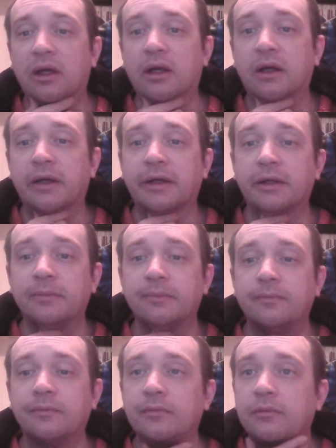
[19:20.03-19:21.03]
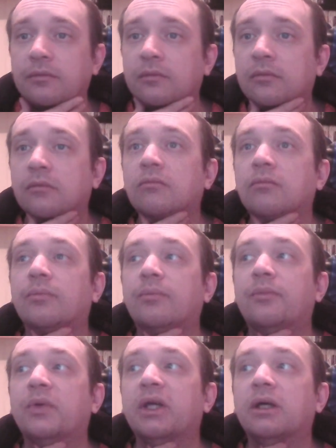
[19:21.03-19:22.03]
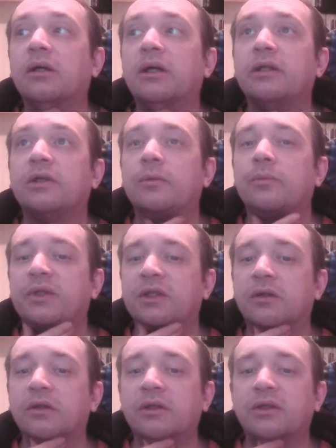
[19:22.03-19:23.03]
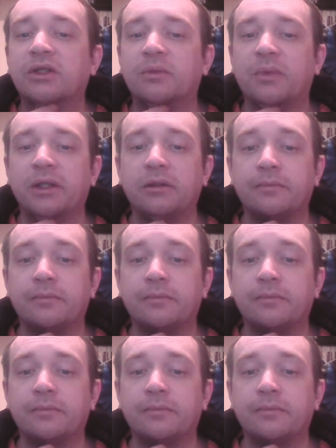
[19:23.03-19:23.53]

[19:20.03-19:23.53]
But yeah, I don't particularly anticipate